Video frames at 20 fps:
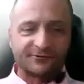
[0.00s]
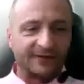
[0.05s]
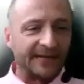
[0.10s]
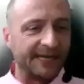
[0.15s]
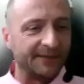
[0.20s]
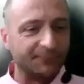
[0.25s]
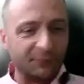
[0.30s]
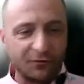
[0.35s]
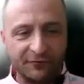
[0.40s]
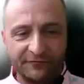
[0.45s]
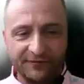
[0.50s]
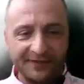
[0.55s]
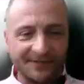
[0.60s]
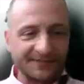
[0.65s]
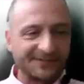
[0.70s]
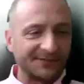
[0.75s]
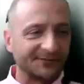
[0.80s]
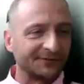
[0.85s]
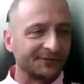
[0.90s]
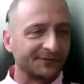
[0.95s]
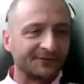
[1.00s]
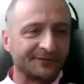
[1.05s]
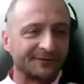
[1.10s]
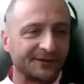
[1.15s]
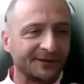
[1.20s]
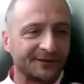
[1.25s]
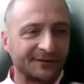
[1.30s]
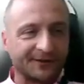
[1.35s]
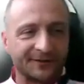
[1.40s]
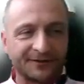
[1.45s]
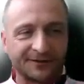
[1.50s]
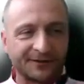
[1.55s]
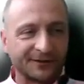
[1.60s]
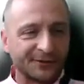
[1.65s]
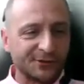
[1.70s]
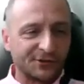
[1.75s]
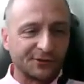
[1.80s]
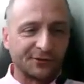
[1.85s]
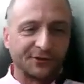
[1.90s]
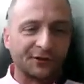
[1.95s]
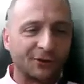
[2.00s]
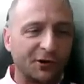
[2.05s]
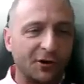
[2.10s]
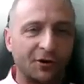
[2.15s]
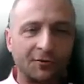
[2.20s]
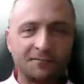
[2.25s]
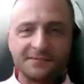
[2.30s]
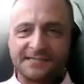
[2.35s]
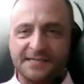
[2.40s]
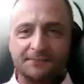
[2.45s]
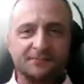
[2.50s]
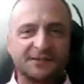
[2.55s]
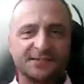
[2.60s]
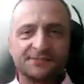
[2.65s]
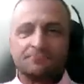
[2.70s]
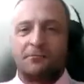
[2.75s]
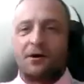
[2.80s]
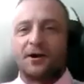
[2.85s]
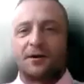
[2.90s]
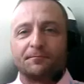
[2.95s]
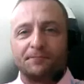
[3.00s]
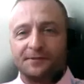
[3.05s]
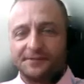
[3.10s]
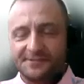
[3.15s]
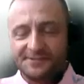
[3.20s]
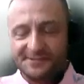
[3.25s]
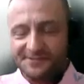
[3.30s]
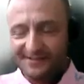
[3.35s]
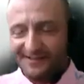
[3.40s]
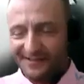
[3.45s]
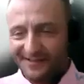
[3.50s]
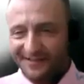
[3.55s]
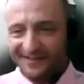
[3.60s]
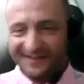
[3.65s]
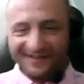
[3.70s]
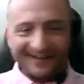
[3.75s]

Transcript: crime movies, the Sherlock Holmes, the Miss Marples.